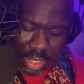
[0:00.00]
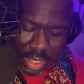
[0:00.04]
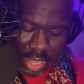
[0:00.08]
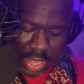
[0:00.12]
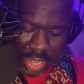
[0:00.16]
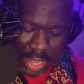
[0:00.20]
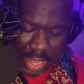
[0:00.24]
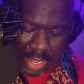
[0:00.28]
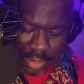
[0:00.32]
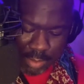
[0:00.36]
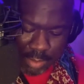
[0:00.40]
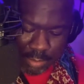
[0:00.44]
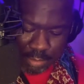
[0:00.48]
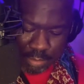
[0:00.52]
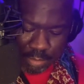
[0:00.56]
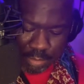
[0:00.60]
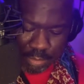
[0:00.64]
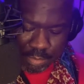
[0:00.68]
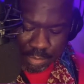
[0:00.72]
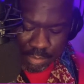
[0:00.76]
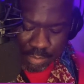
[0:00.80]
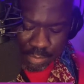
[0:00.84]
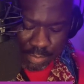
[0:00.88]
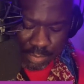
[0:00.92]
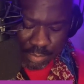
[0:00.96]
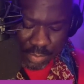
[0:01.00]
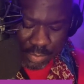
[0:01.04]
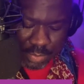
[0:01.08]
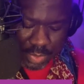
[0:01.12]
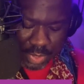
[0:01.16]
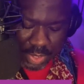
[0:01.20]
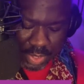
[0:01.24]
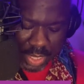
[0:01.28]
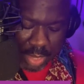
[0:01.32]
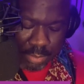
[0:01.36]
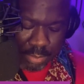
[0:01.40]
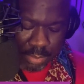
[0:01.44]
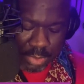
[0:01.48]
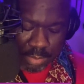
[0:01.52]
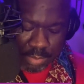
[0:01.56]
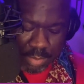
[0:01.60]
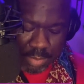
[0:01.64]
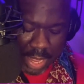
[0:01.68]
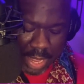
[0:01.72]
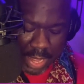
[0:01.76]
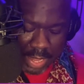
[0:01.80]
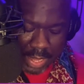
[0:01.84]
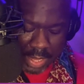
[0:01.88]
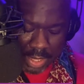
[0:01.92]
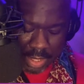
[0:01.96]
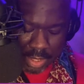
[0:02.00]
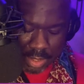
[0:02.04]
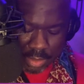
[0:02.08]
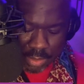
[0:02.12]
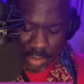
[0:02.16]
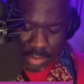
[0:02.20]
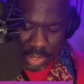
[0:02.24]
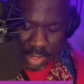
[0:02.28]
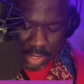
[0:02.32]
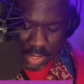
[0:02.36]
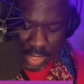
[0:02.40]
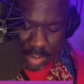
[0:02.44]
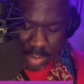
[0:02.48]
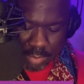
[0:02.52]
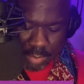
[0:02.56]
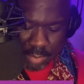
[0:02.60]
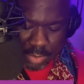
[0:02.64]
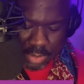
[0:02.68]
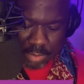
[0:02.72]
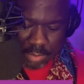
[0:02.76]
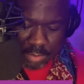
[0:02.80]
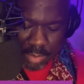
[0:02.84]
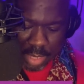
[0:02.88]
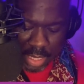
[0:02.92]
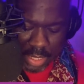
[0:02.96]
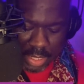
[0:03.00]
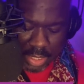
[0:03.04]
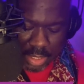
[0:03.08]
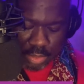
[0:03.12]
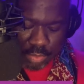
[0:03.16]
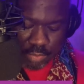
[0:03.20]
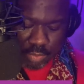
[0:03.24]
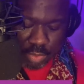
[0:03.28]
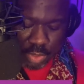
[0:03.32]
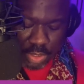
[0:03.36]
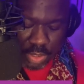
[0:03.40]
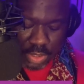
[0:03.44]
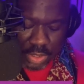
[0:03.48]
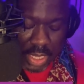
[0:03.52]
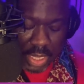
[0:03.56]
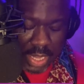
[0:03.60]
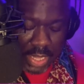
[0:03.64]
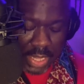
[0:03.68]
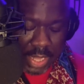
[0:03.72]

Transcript: Um, that was by, hold on, that wasn't by Eden Royce.